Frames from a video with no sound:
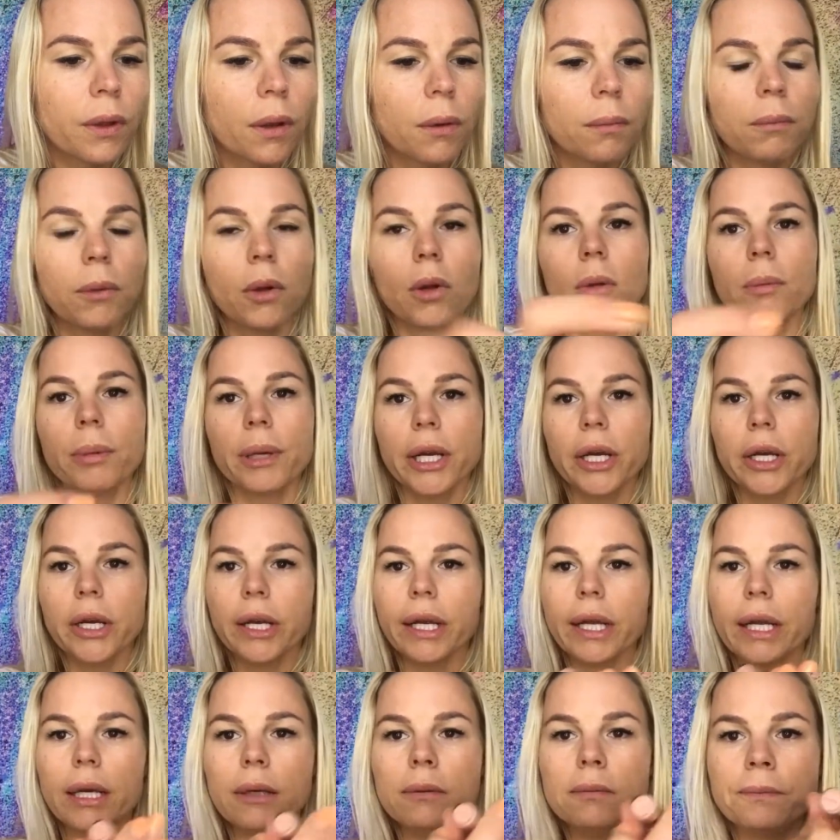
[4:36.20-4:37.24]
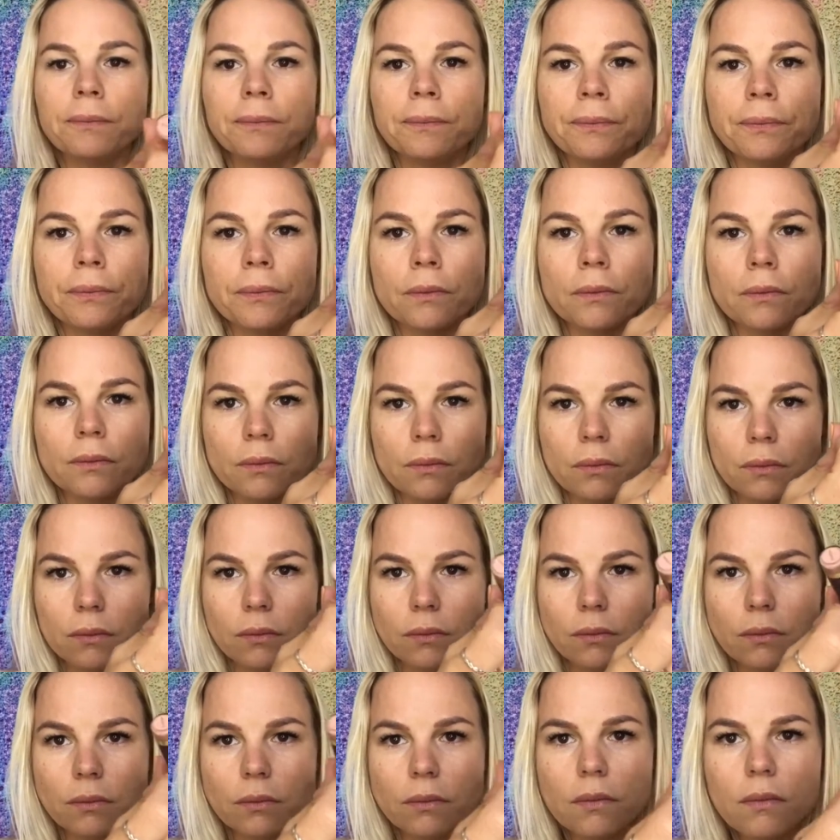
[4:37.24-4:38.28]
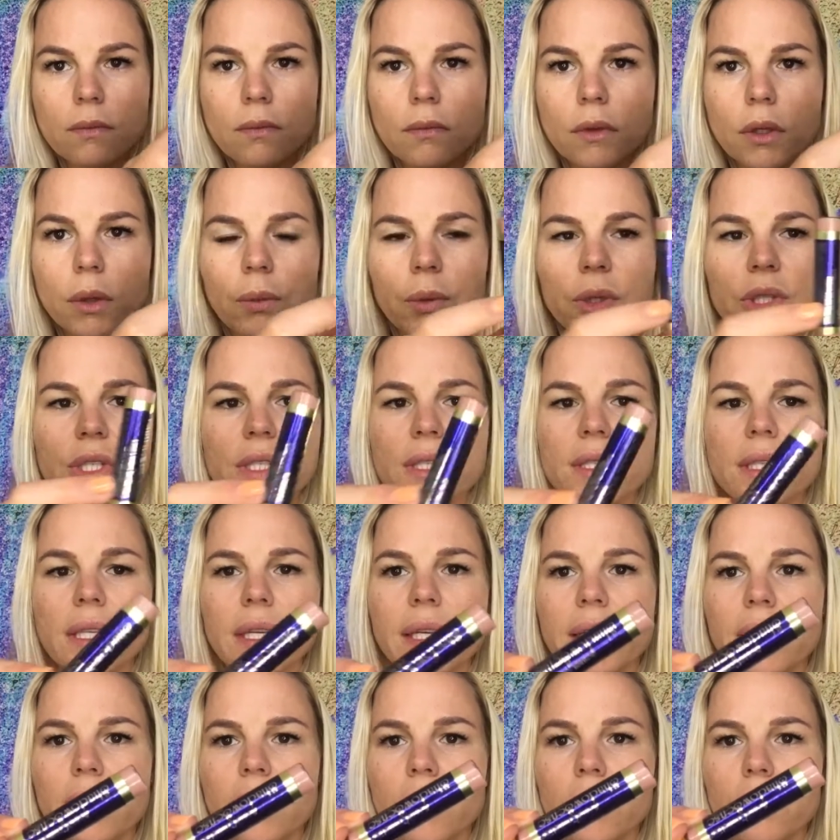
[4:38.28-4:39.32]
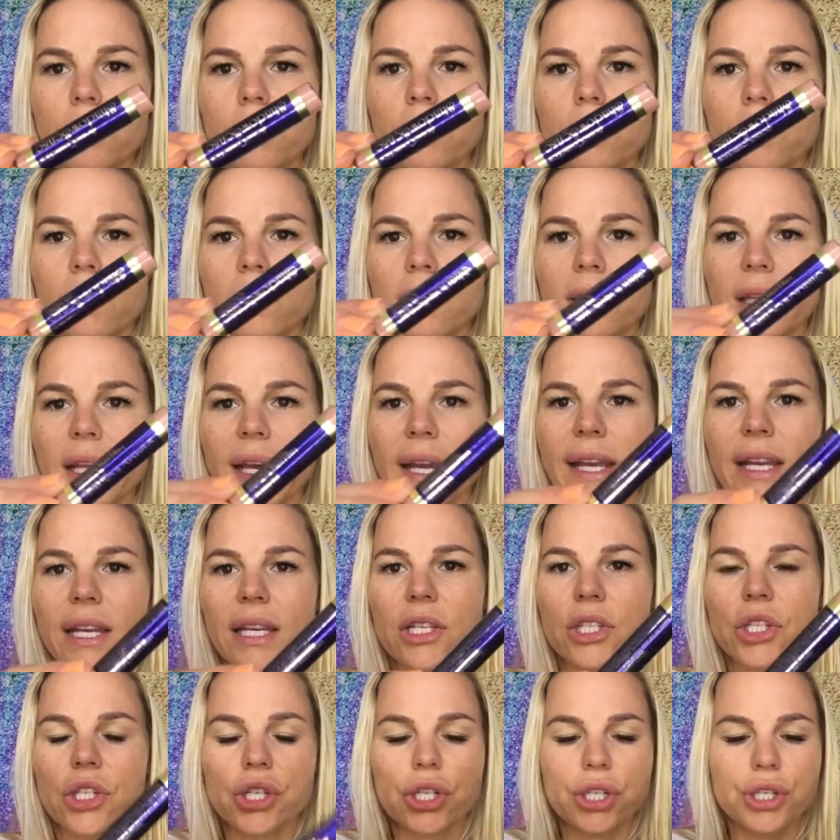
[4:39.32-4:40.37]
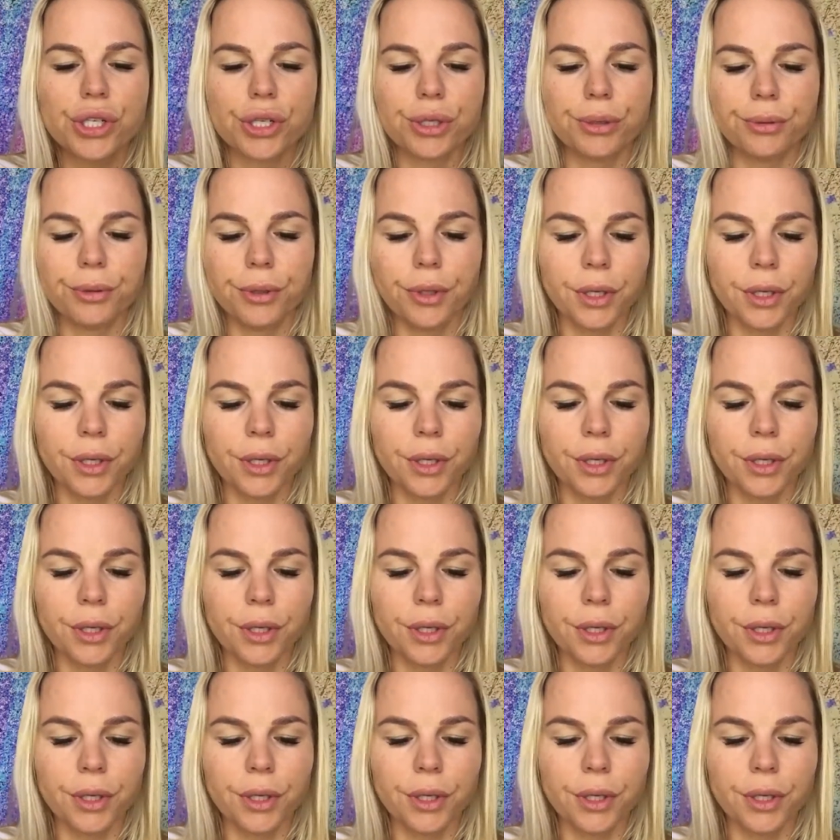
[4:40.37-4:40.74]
Mulberry, which is like a lightish